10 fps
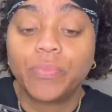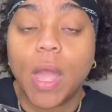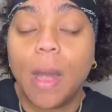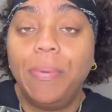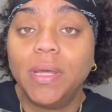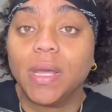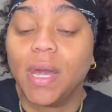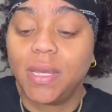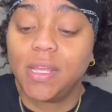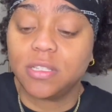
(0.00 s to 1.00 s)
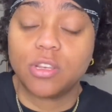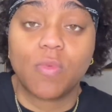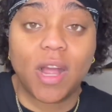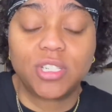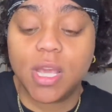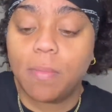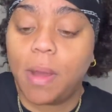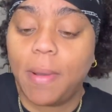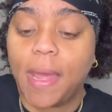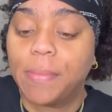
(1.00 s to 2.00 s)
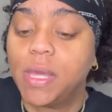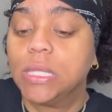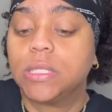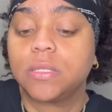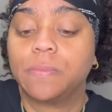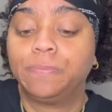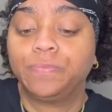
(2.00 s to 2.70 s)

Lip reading: I put honey and sriracha in my black beans.